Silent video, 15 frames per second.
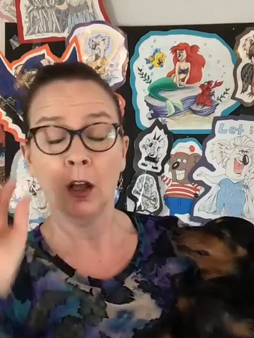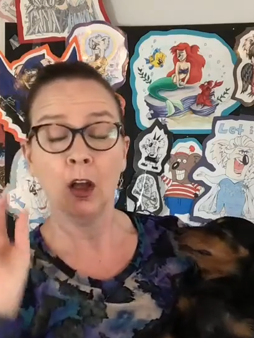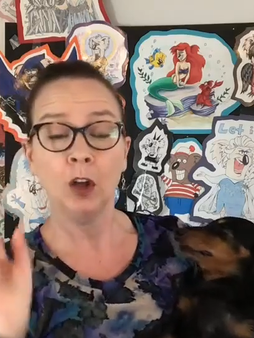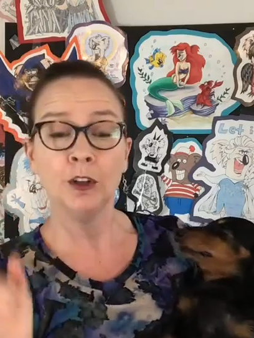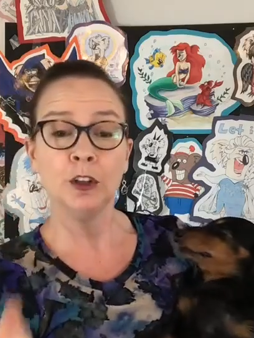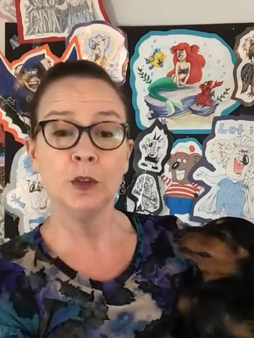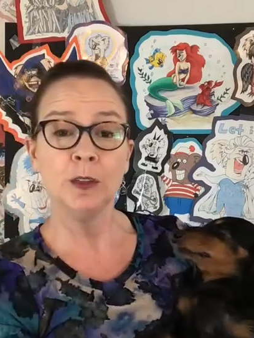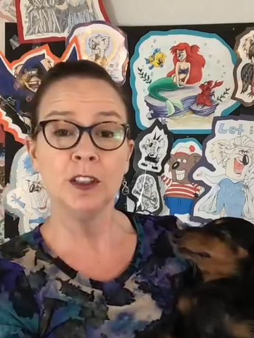
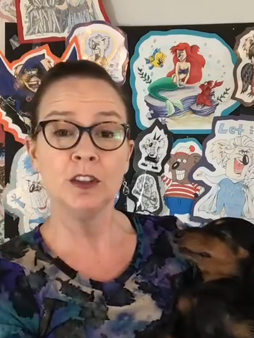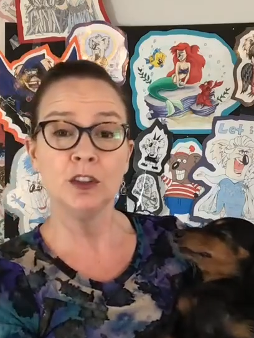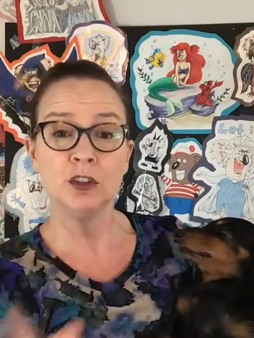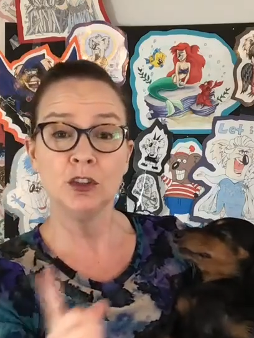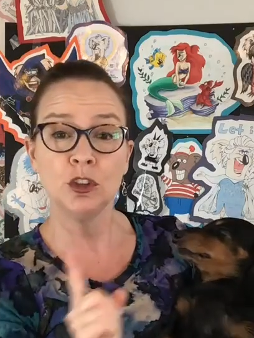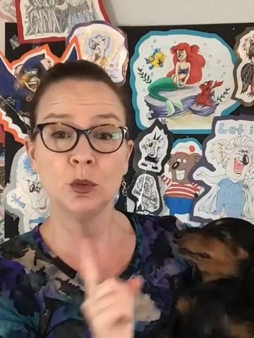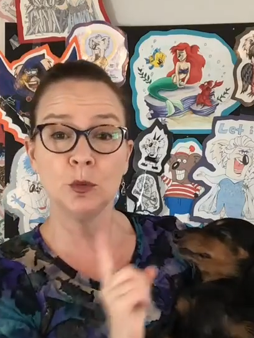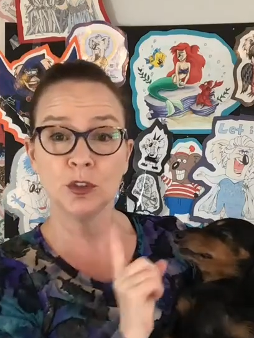all you need to
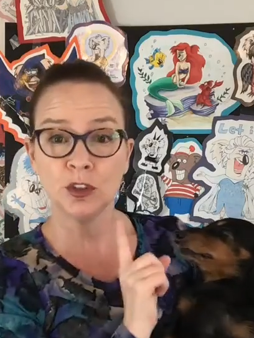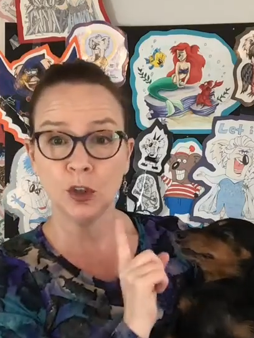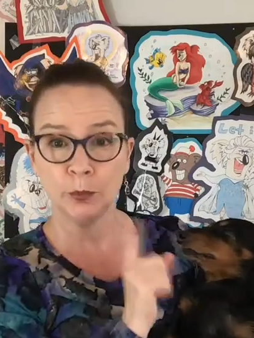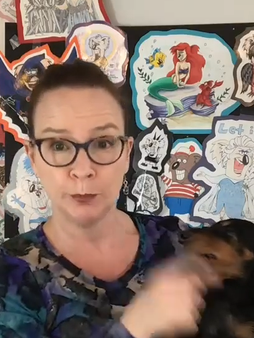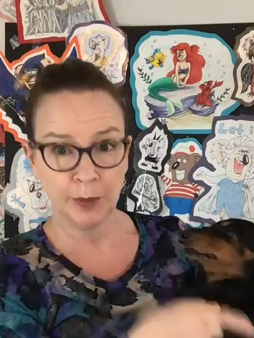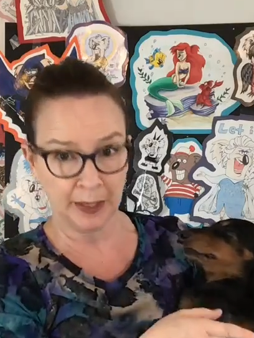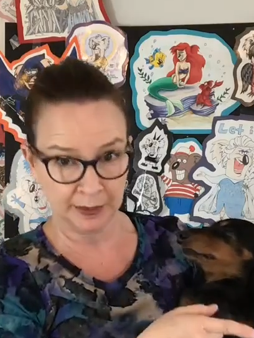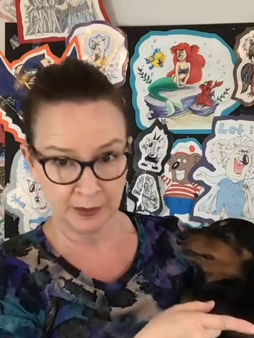do is go
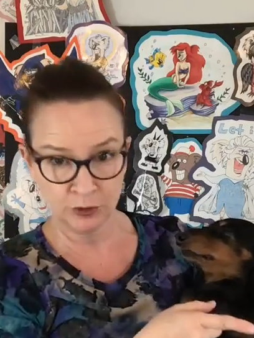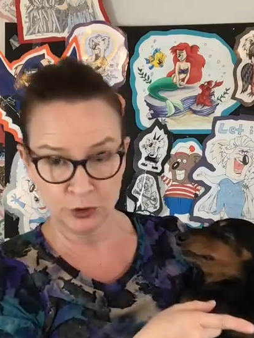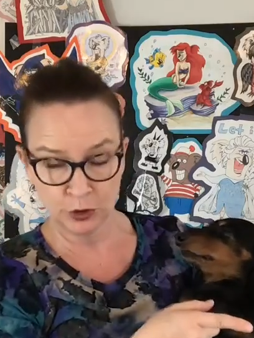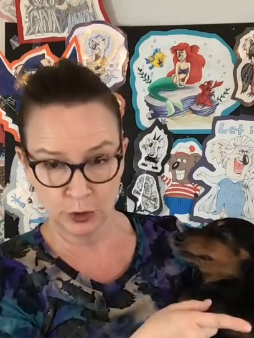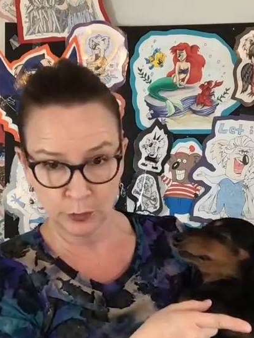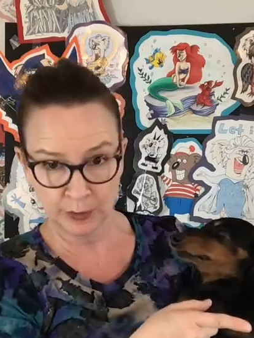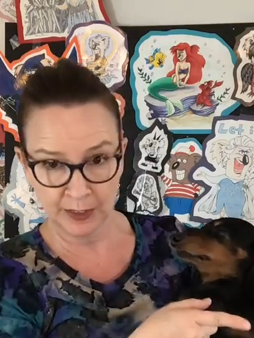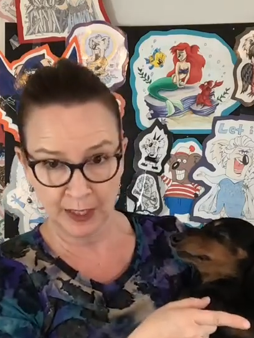back into
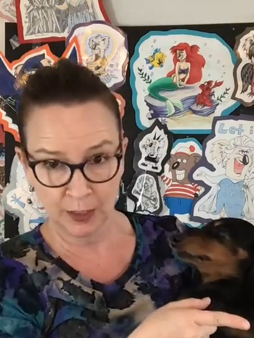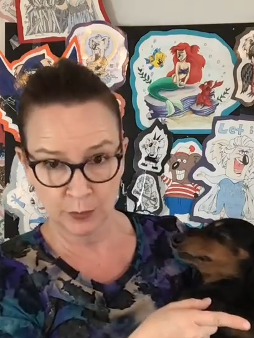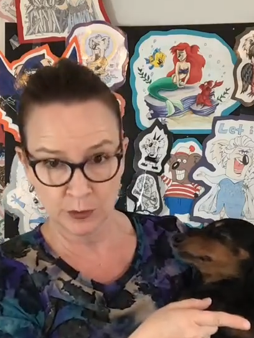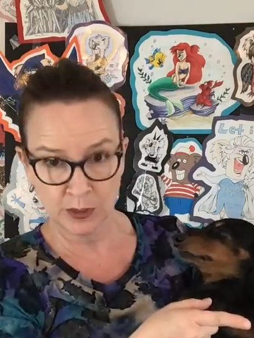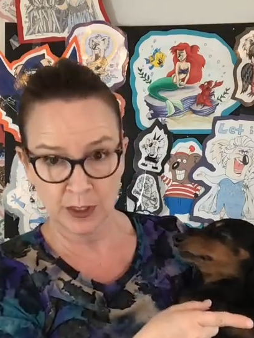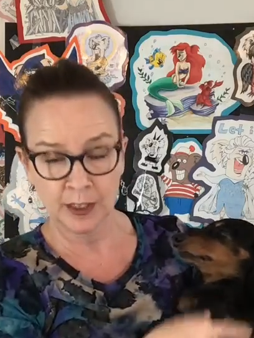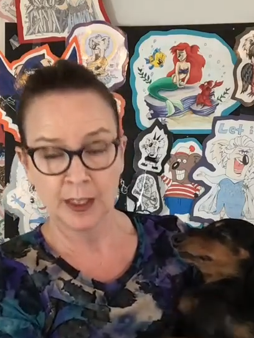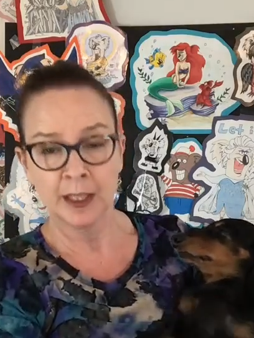your
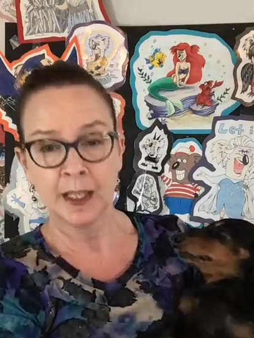account